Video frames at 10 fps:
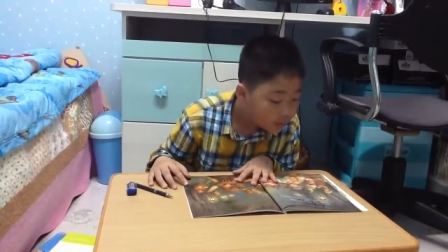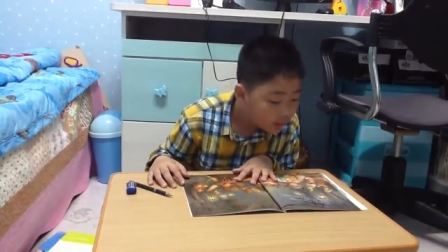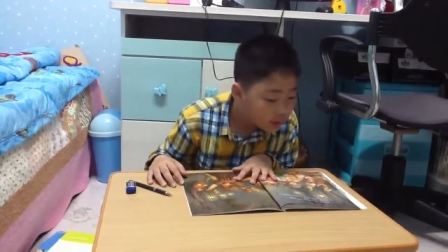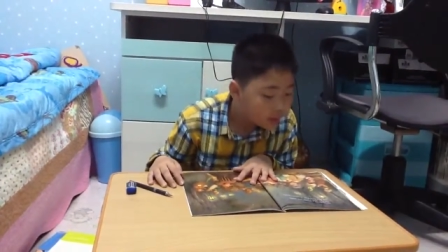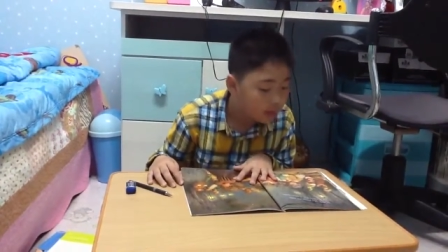
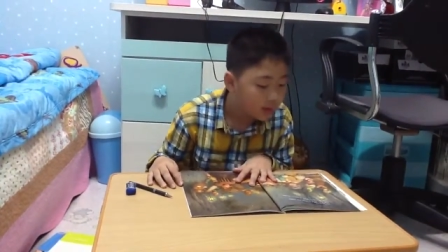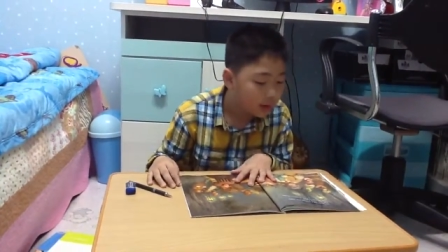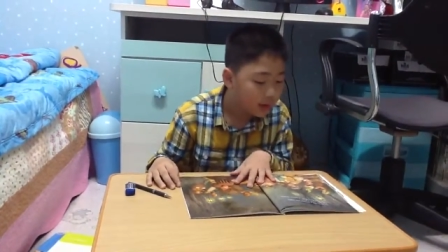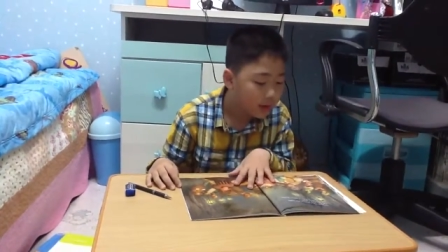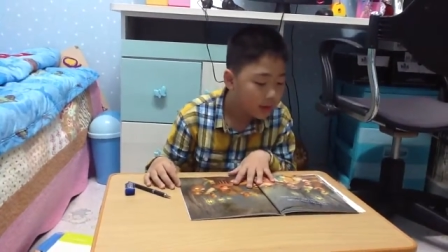The
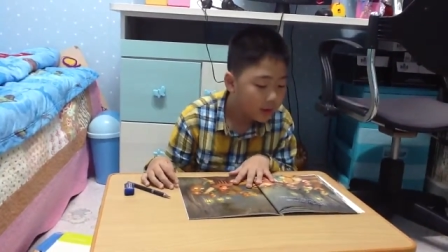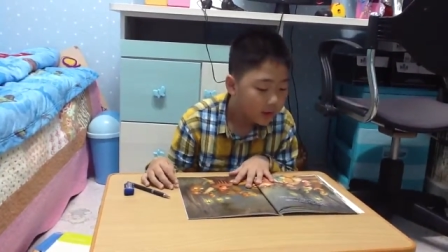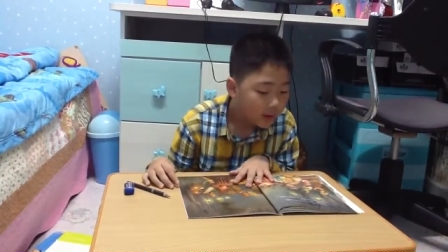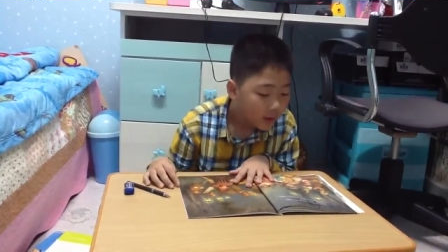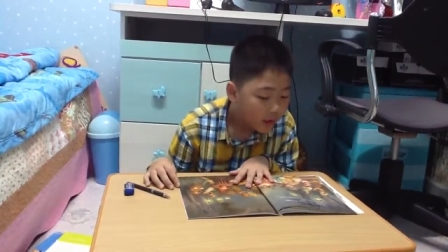king
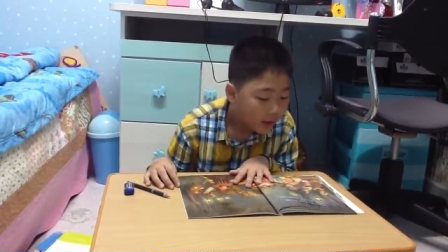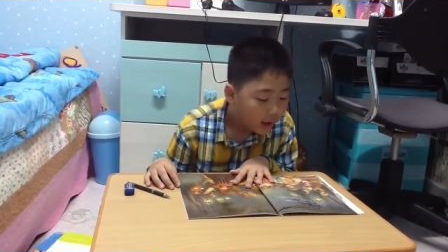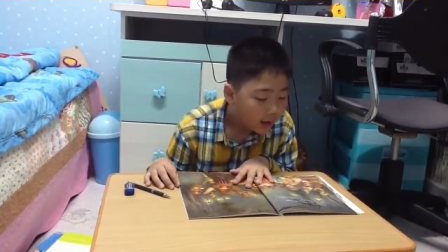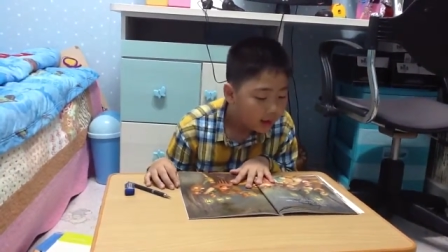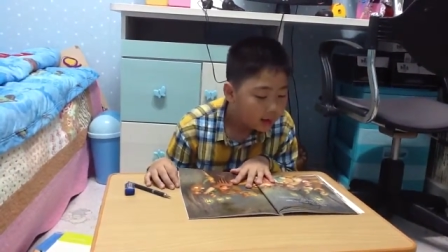
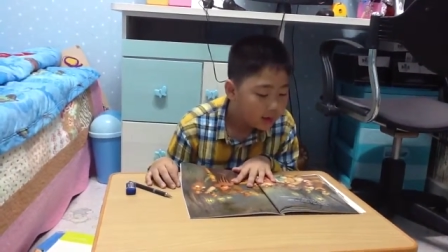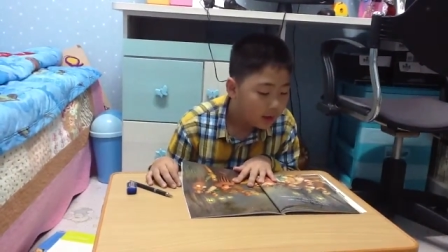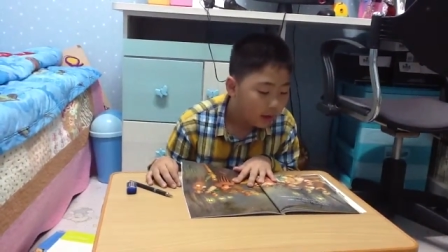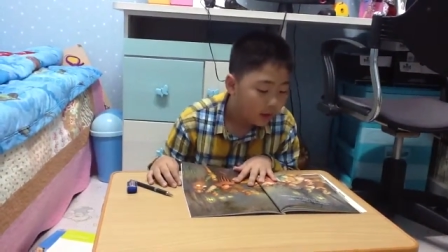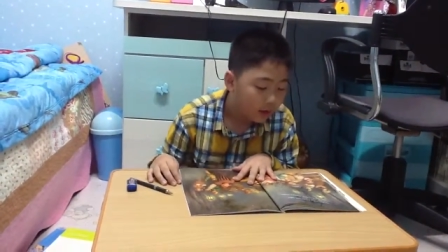held
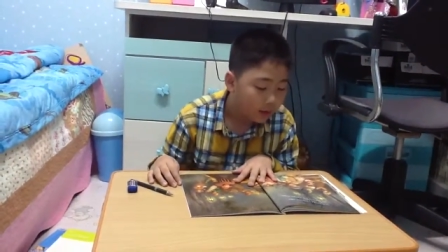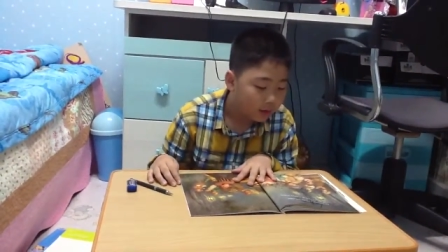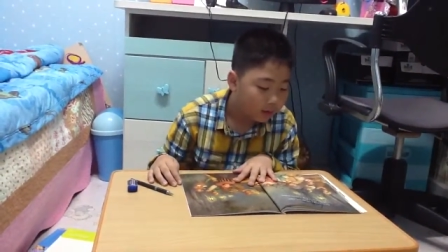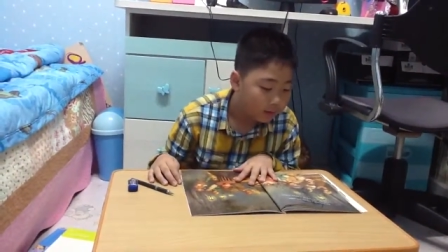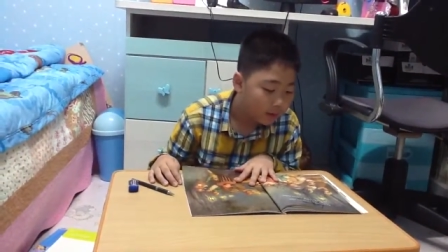a
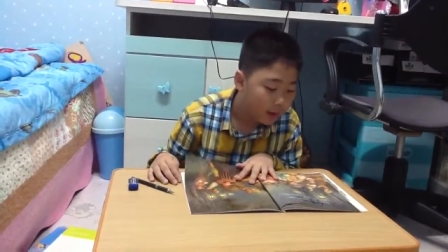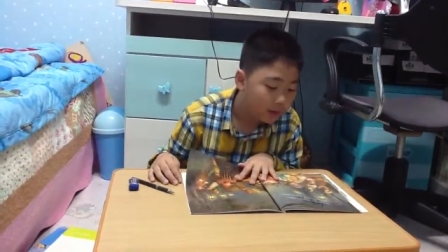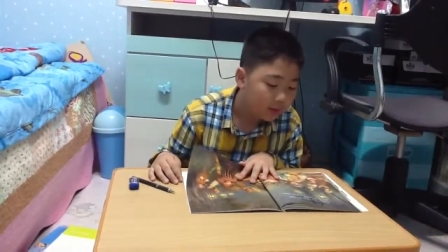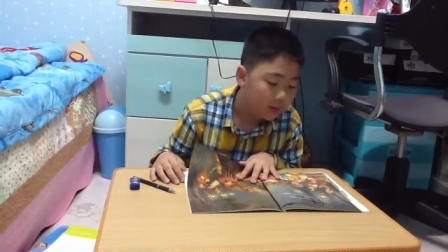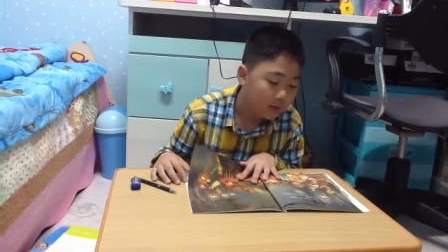mask
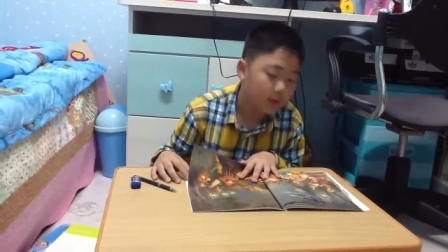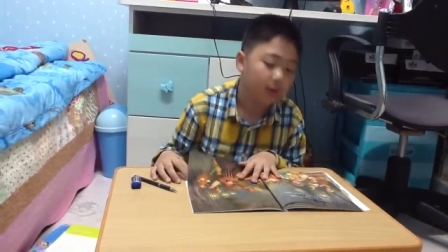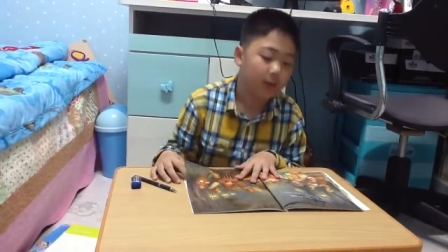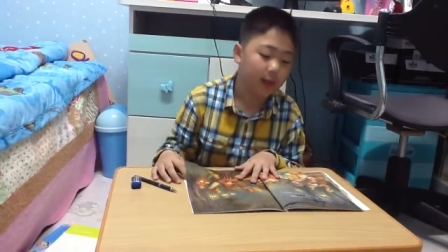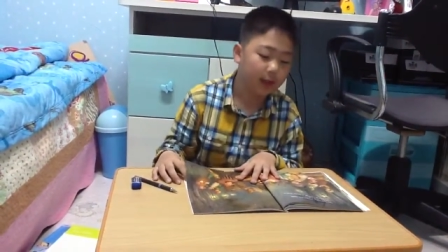
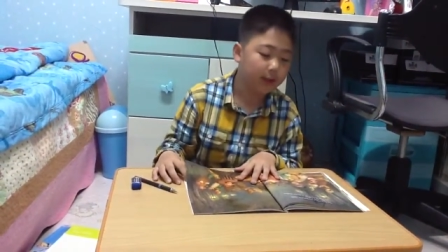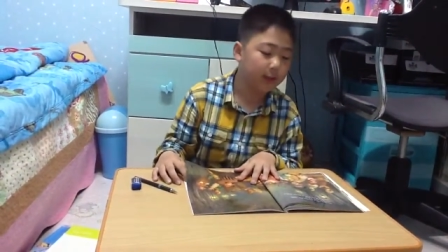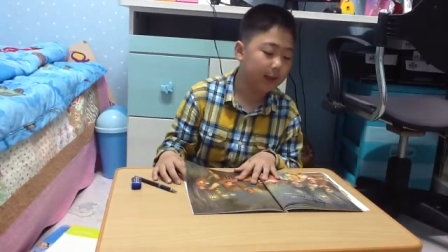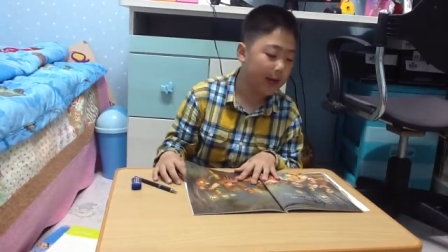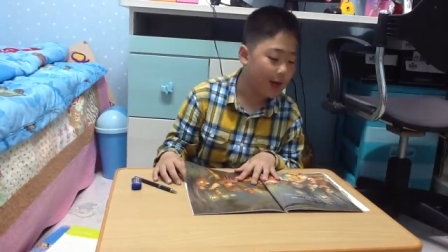that
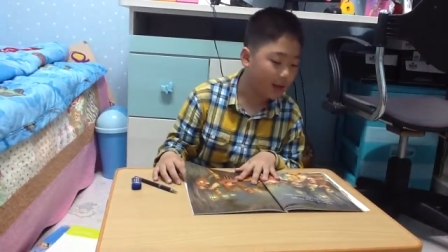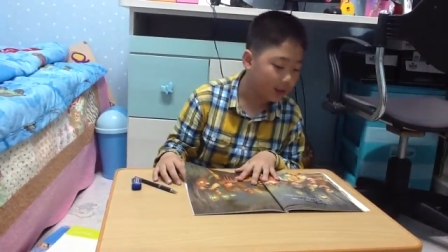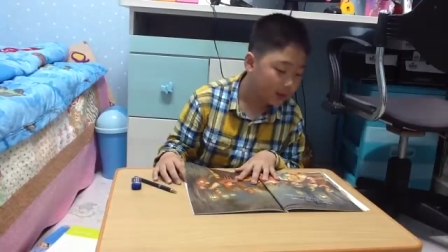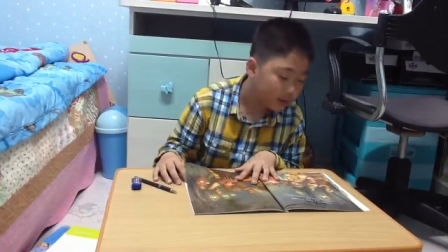night.